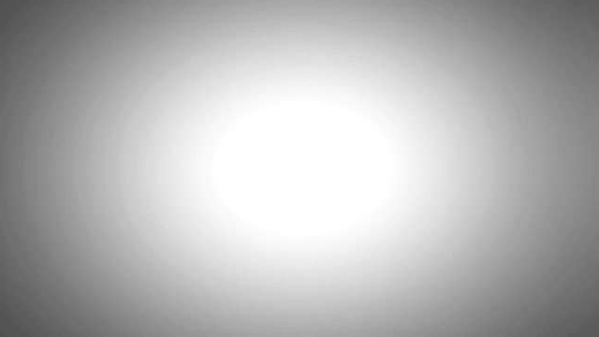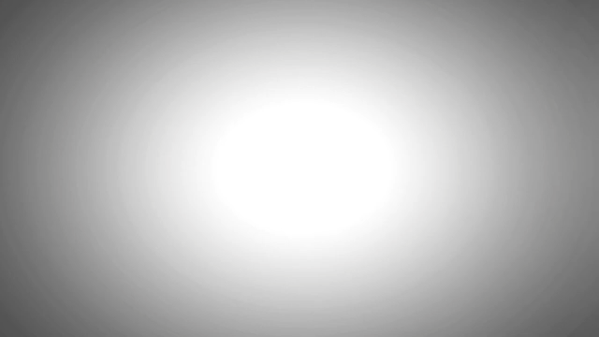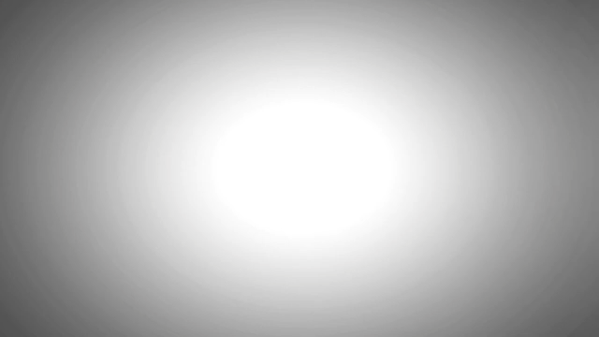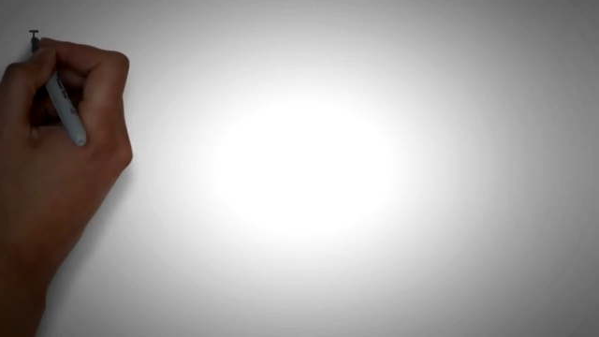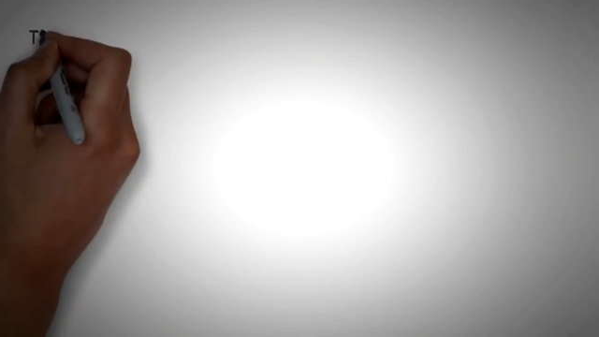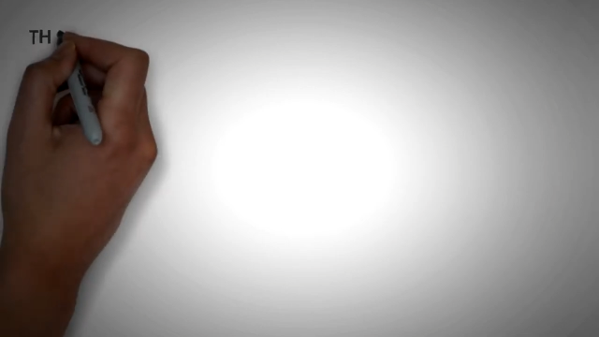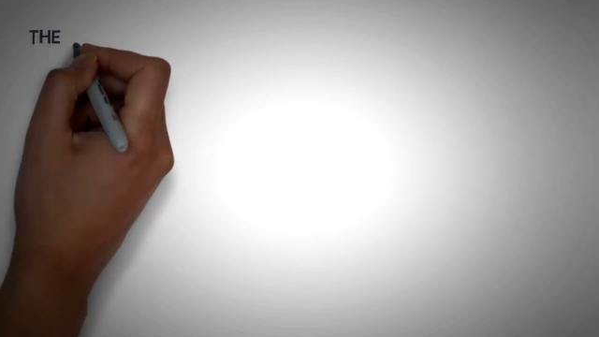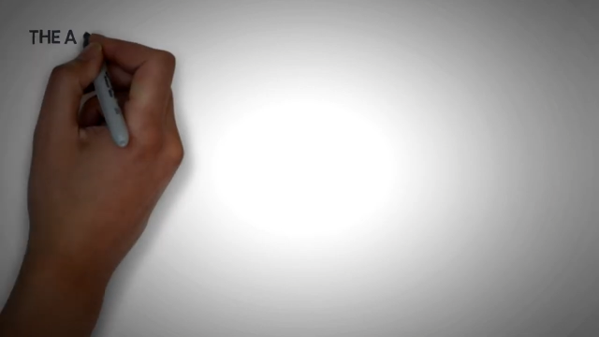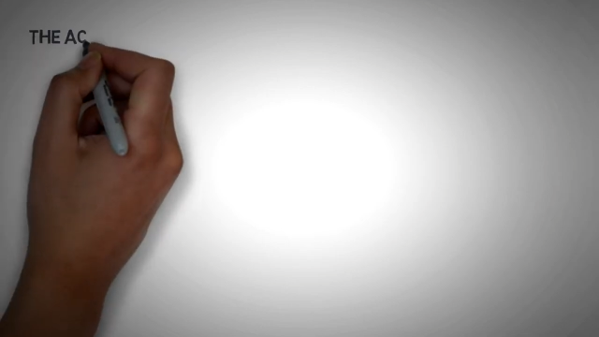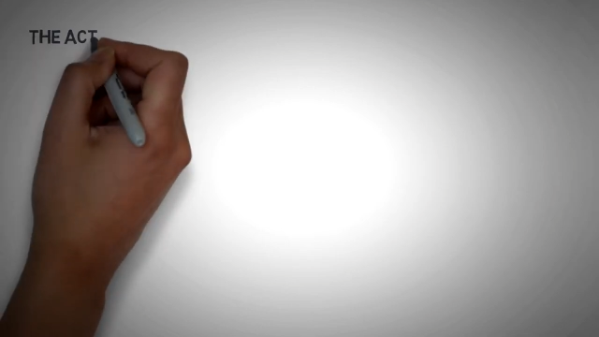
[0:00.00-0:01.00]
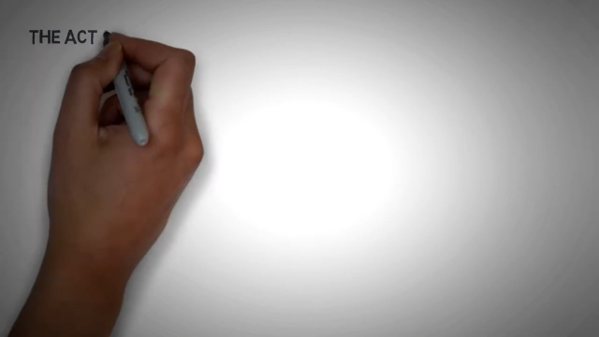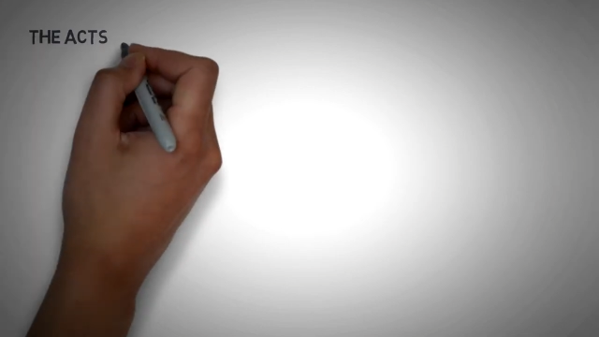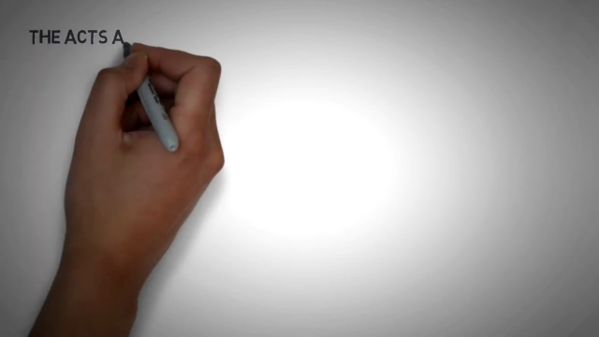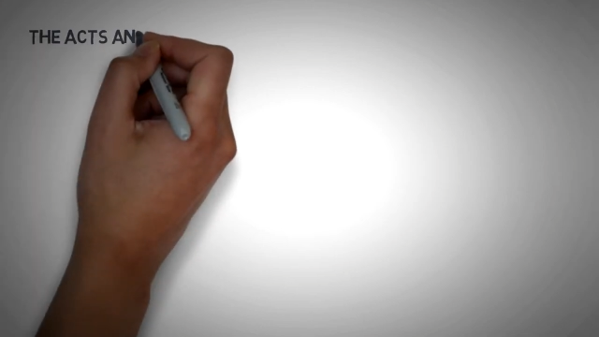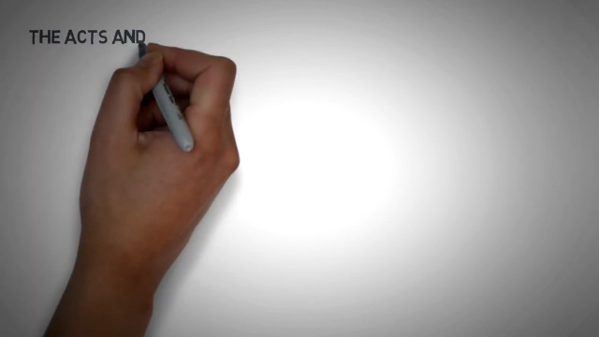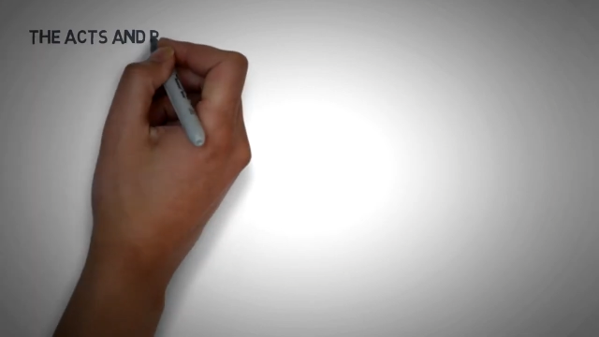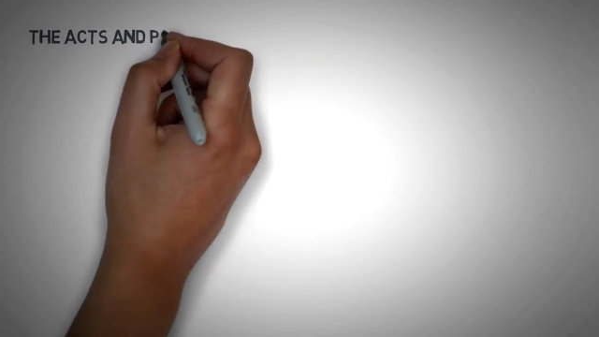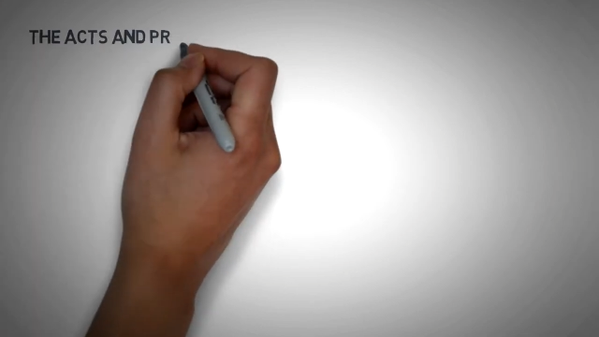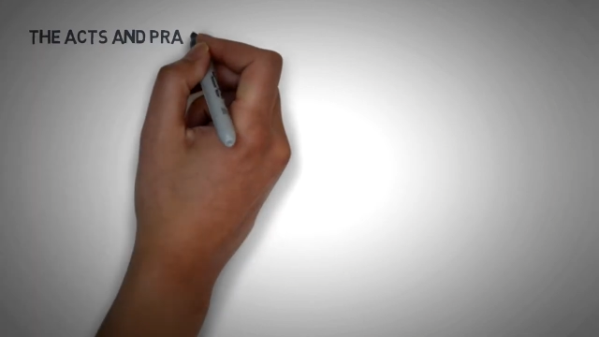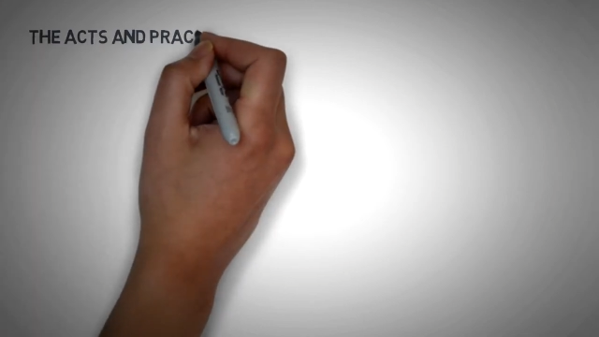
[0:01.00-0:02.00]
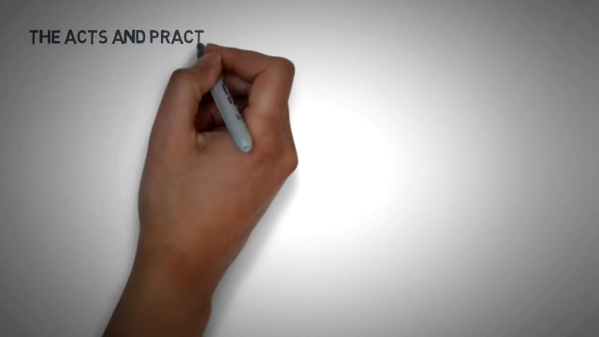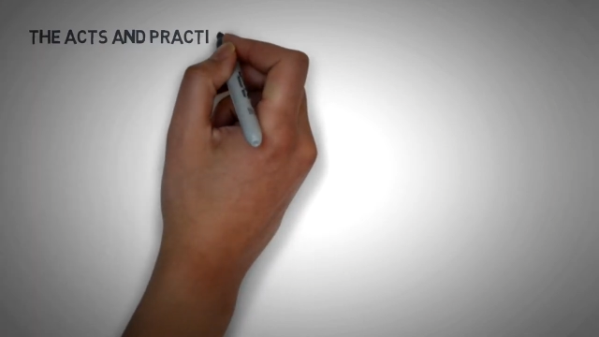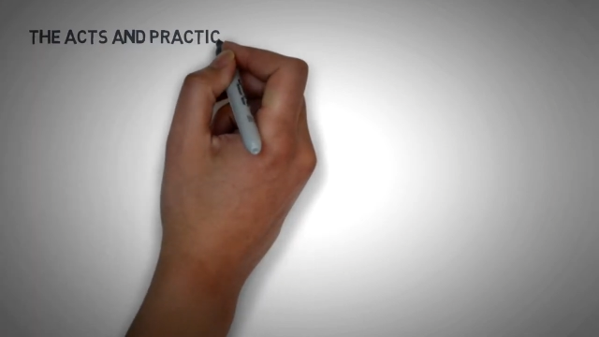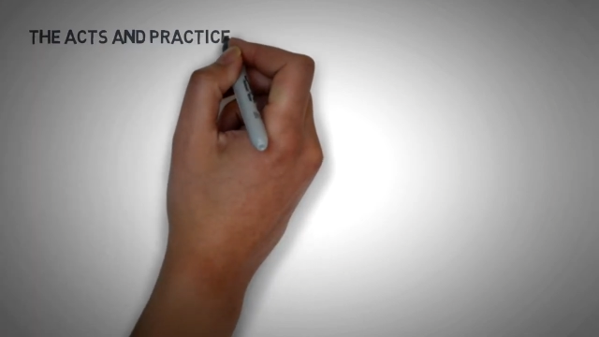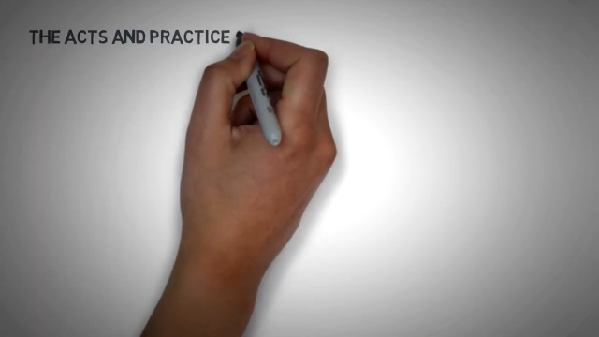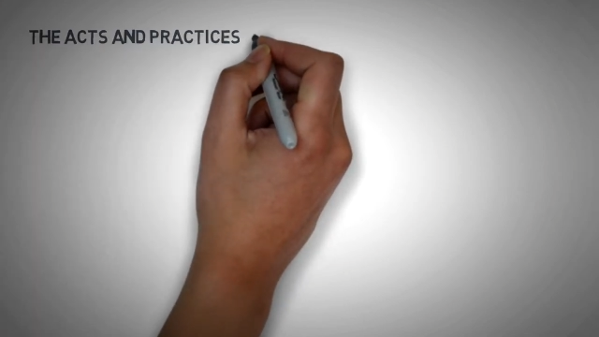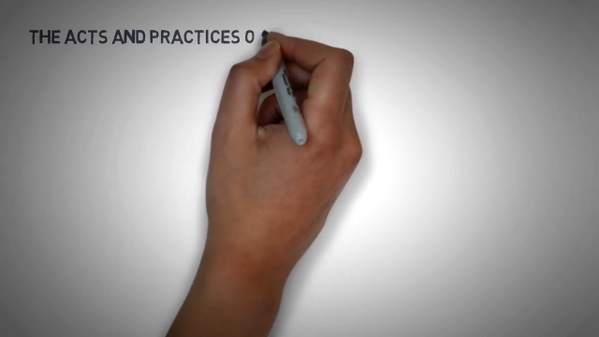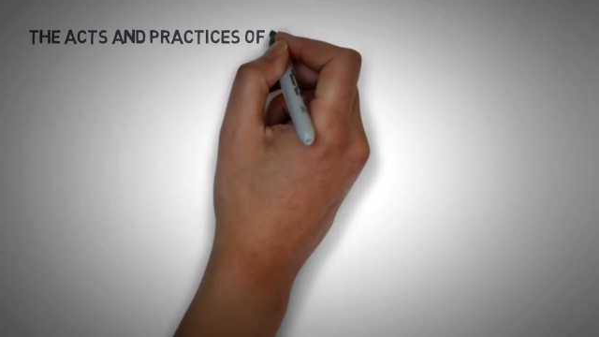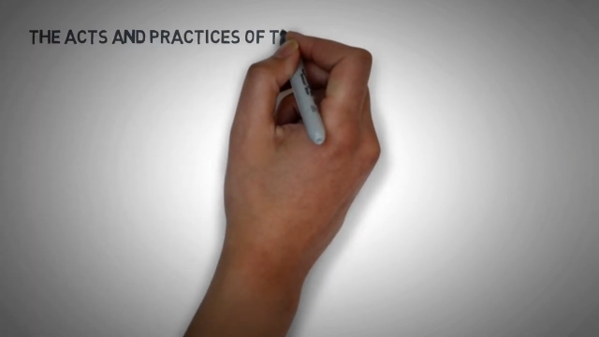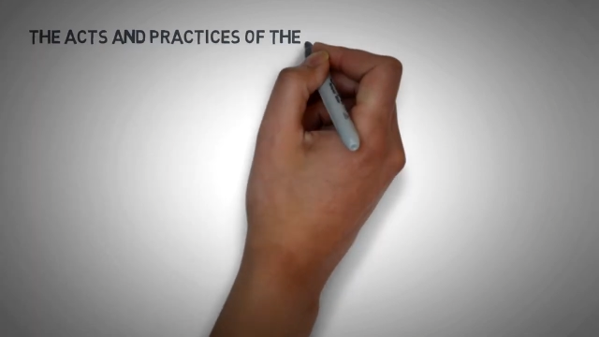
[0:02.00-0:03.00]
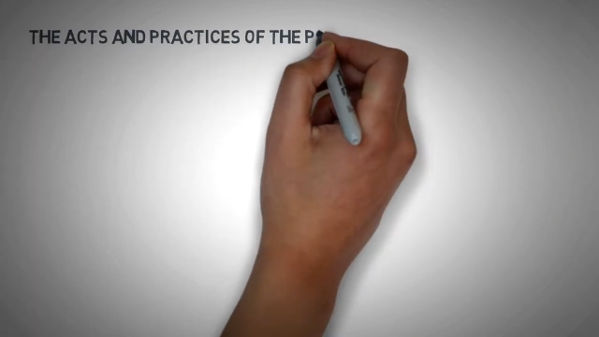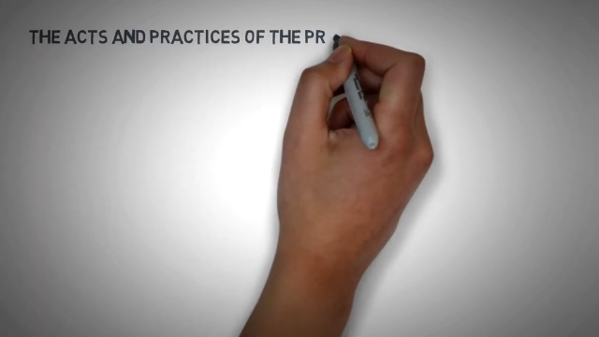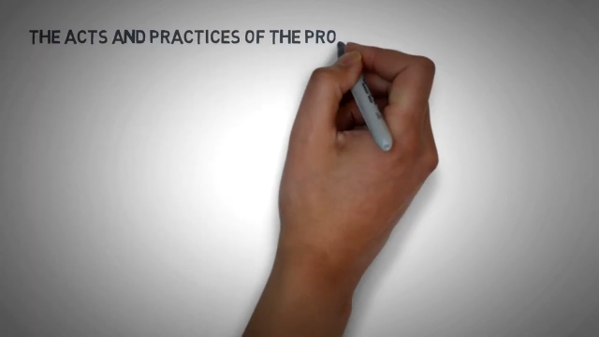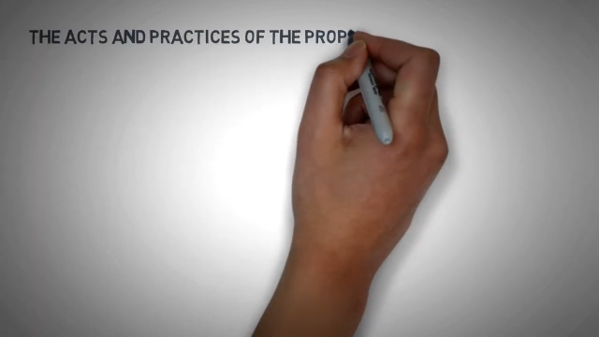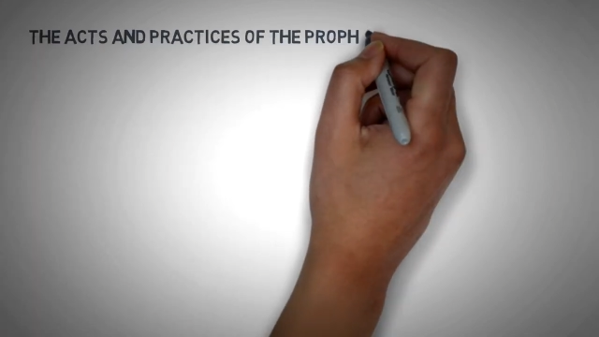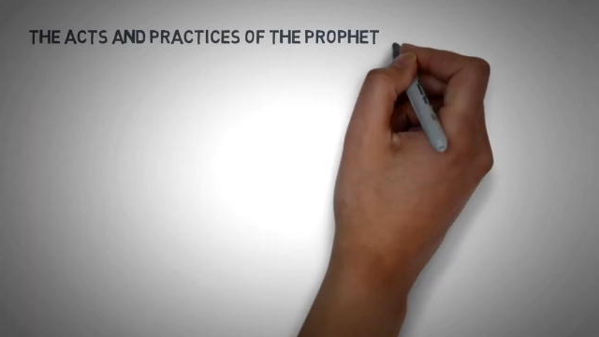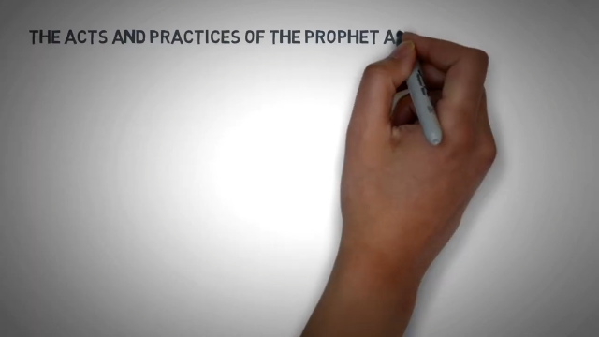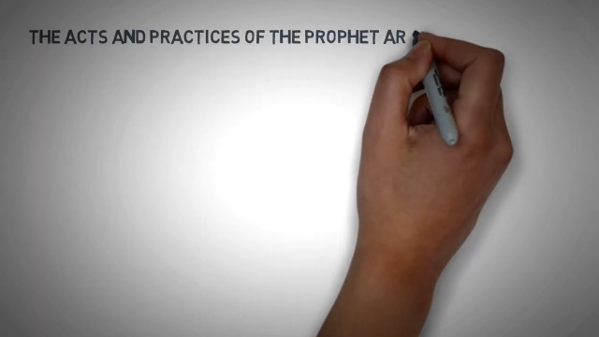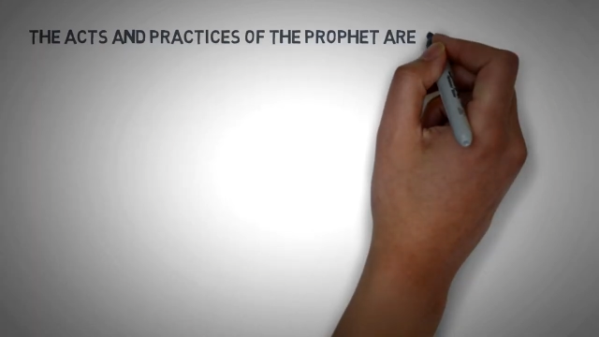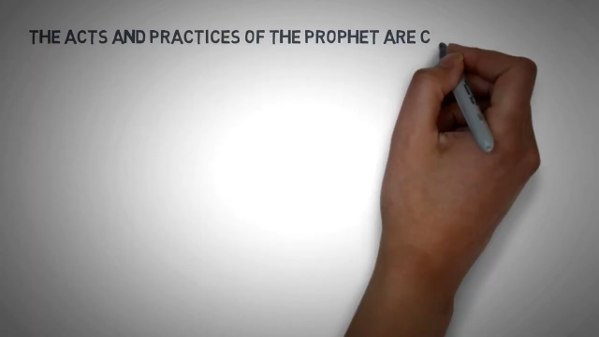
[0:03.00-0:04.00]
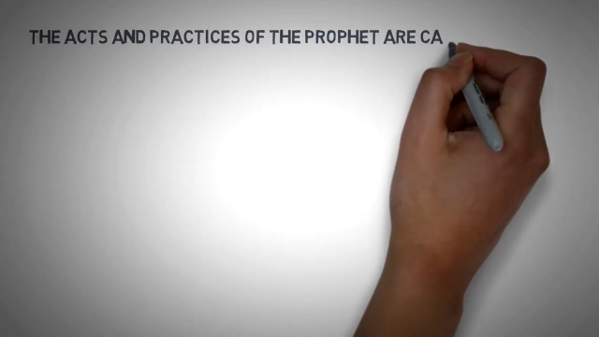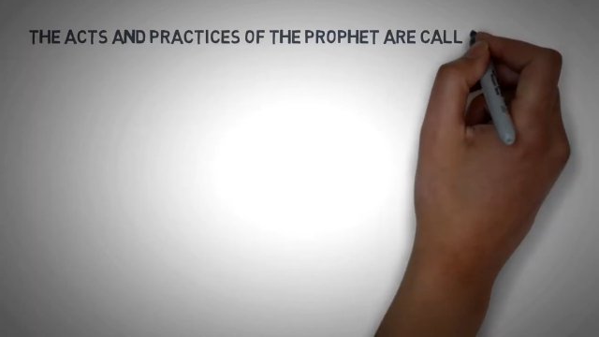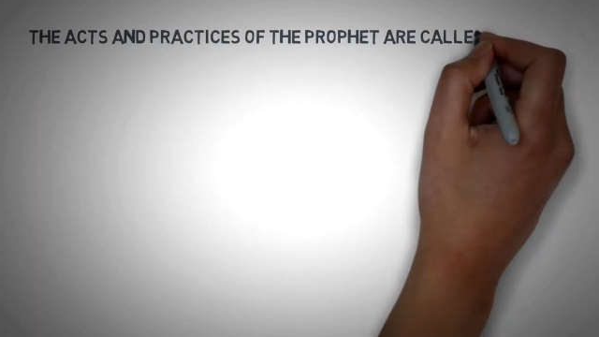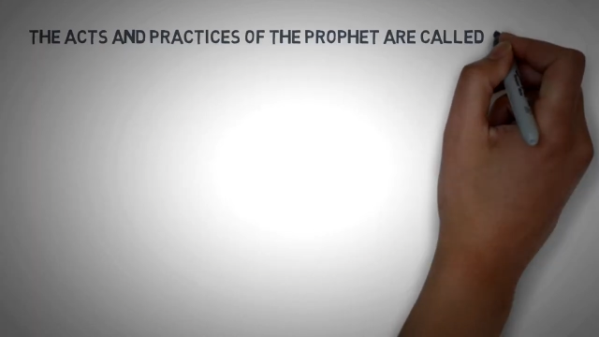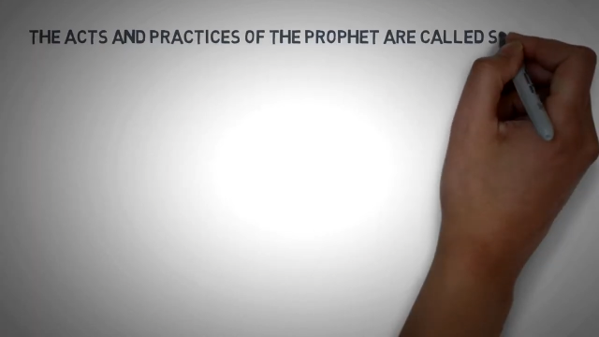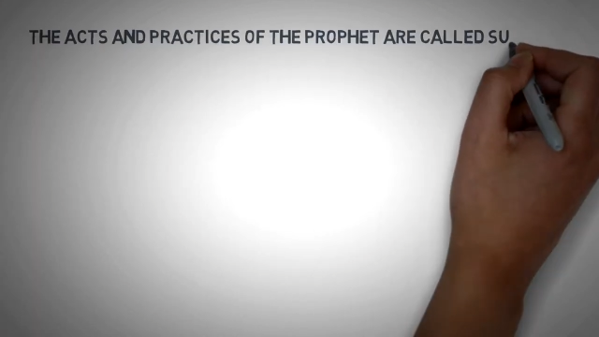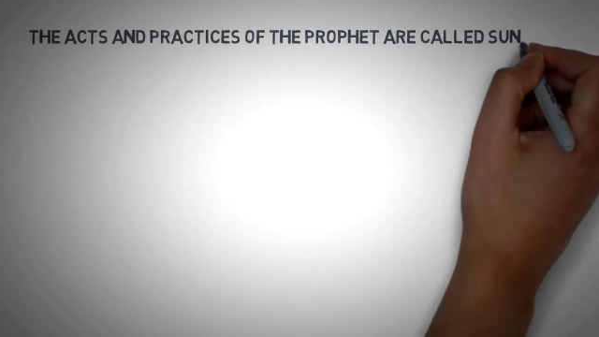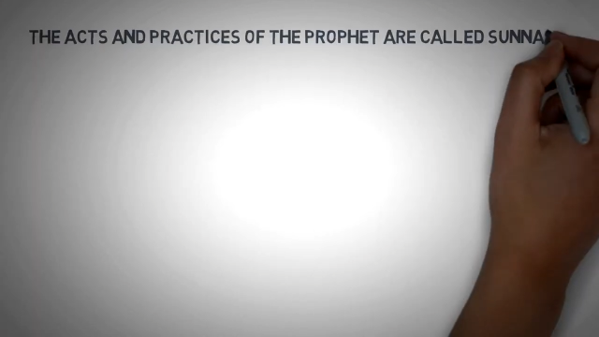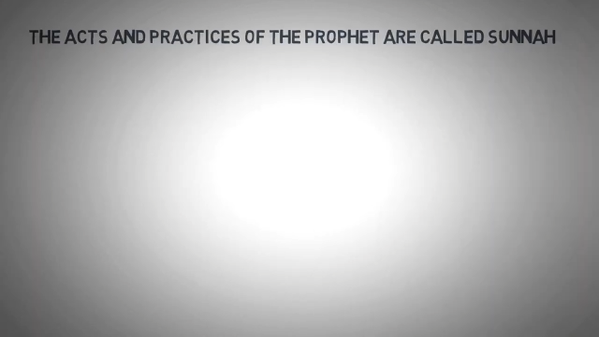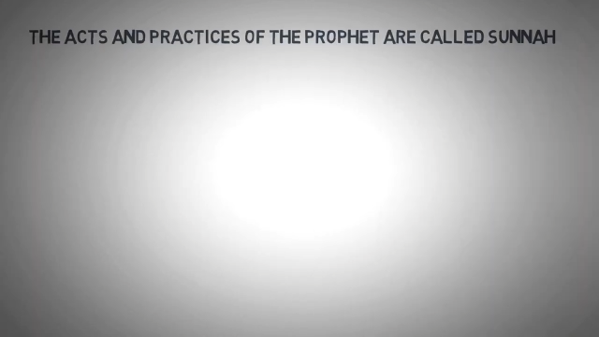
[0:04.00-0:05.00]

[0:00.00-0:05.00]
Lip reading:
Nobody's mouth can be seen.